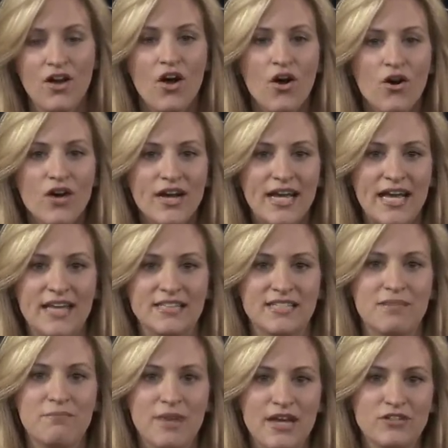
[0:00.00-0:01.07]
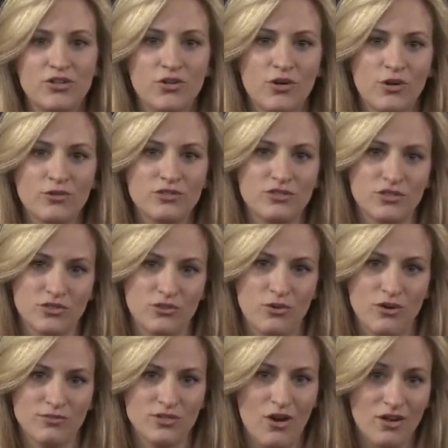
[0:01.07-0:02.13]
Hurricanes and major coastal
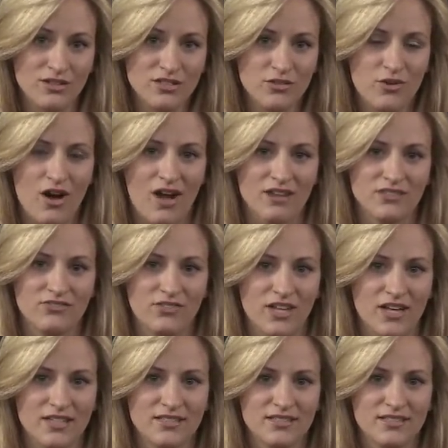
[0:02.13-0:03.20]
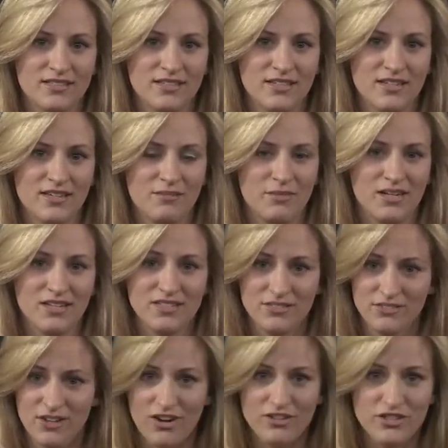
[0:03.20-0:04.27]
storms also cause floods. Because
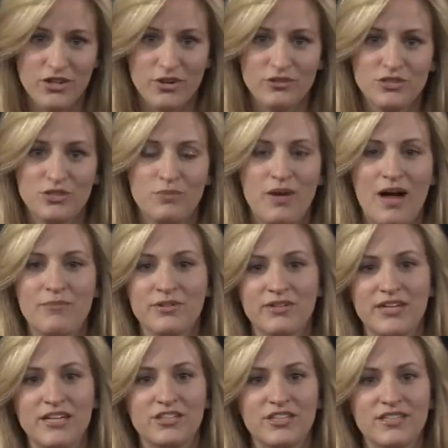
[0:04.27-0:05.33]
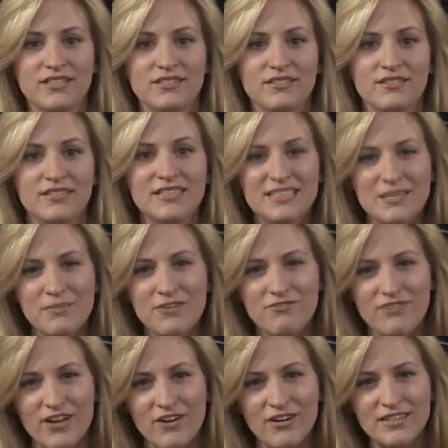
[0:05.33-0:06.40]
of large coastal populations, these can be
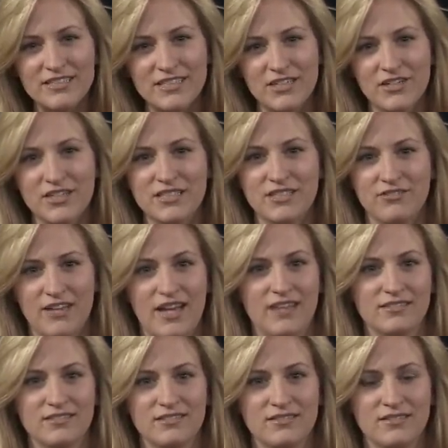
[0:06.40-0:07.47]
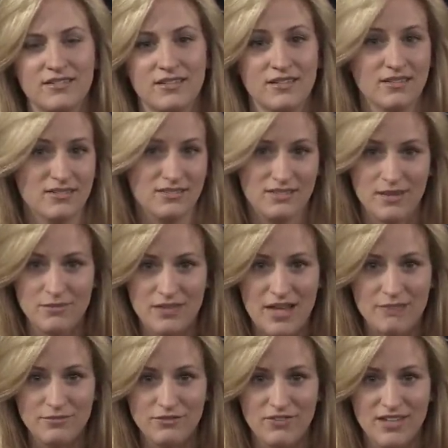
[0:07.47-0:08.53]
very serious events.
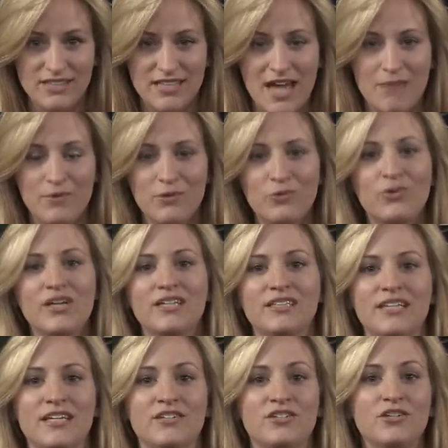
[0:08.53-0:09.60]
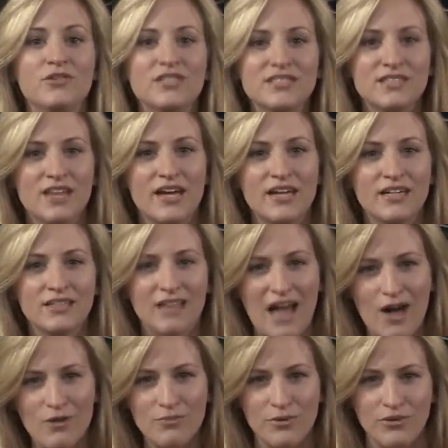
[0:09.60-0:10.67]
Sometimes floods happen quickly due to sudden
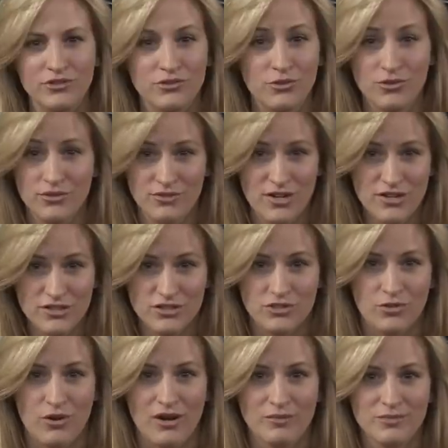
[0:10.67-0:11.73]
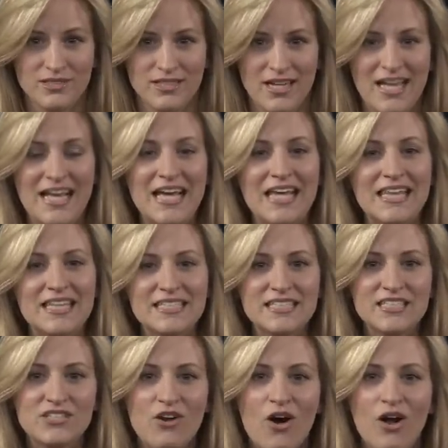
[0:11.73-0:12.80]
cloudbursts or thunderstorms. This
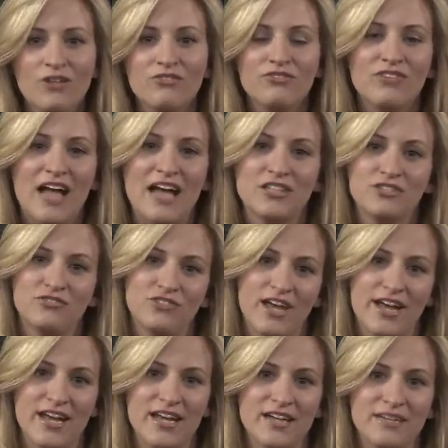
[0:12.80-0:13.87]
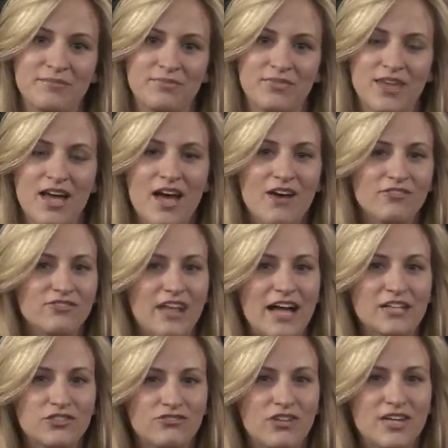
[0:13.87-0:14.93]
is called flash flooding.
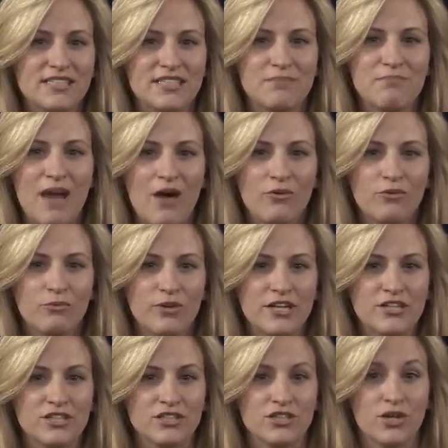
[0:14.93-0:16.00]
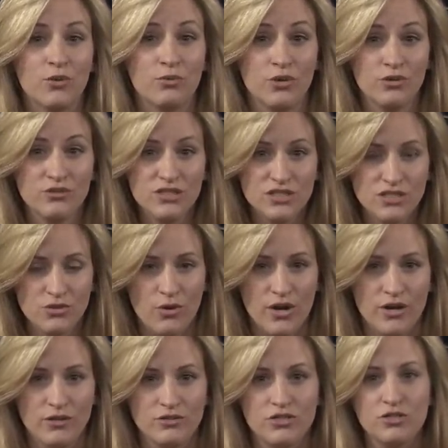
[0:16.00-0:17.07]
Flash floods in mountain regions erode the
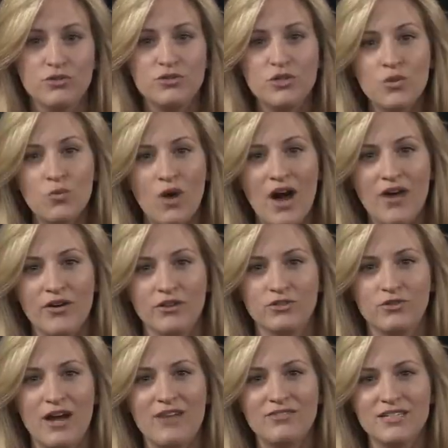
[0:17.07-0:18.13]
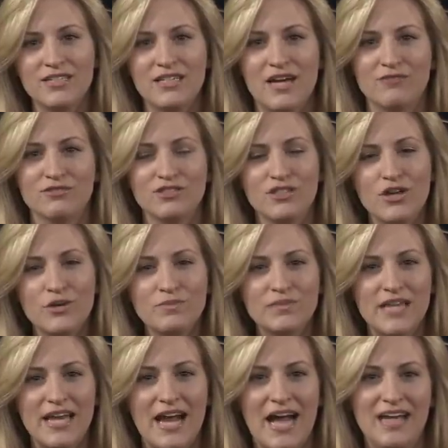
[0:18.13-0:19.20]
soil due to water traveling down slopes
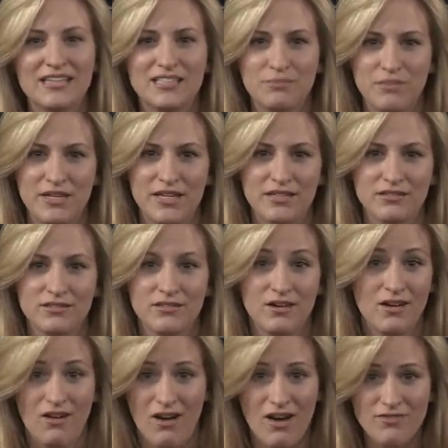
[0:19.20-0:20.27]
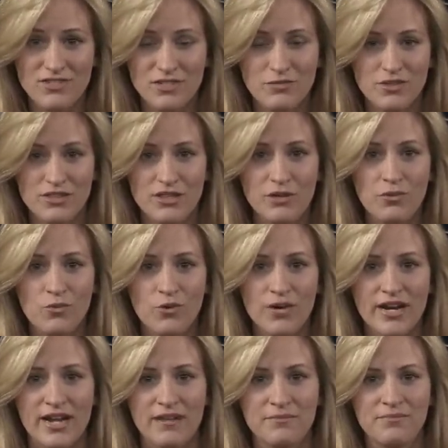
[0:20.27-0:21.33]
at high speeds, often with little
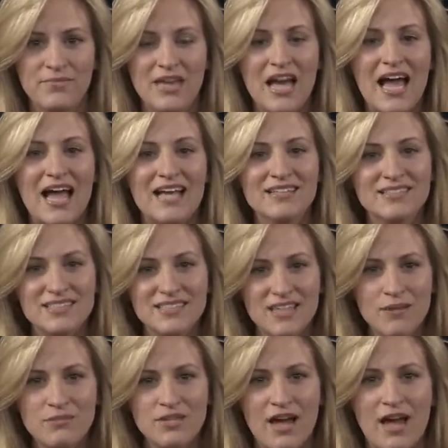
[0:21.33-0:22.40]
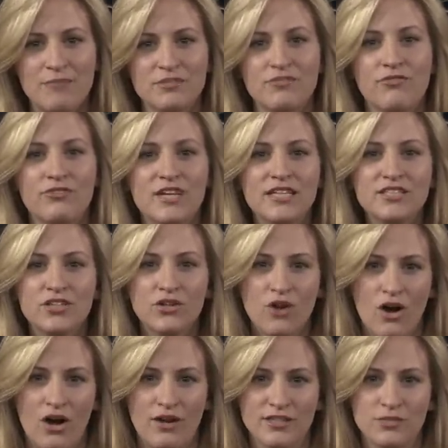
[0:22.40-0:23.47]
warning. And sometimes floods are
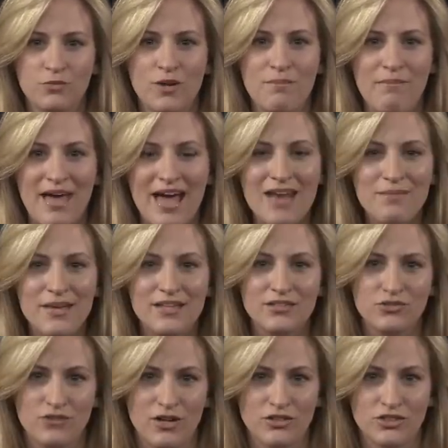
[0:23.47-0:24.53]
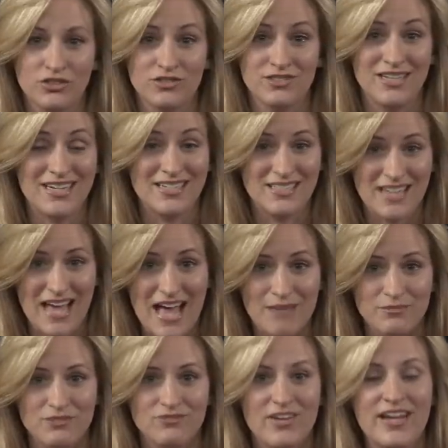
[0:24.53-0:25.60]
caused when man-made structures like
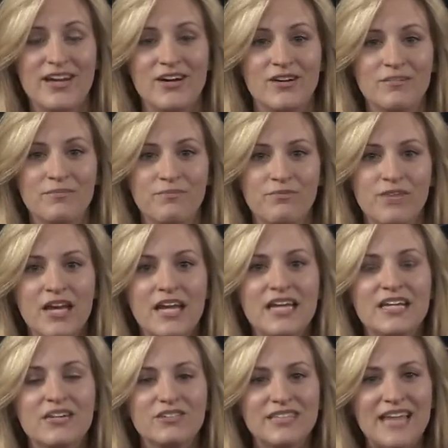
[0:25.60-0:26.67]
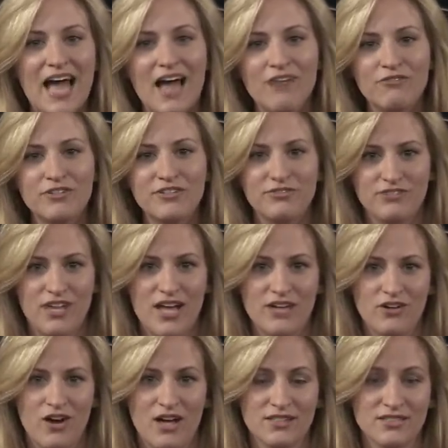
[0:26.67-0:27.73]
dams fail. Nearly every flood
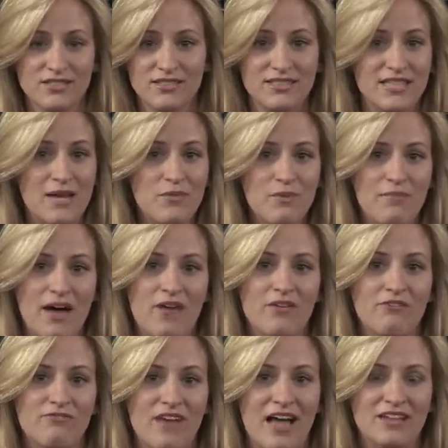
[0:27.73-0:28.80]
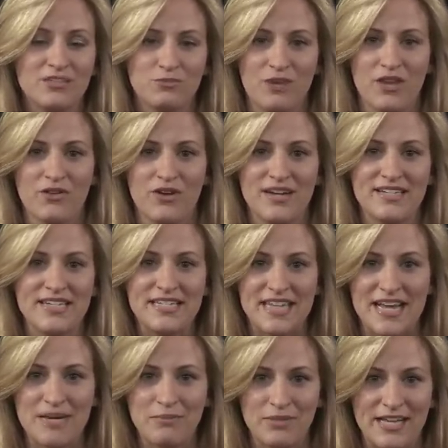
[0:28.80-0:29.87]
causes some amount of fast weathering to
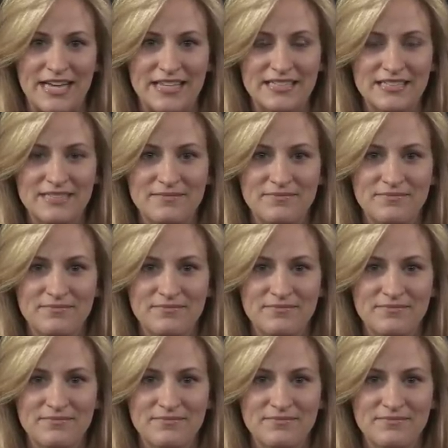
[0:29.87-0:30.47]
take place.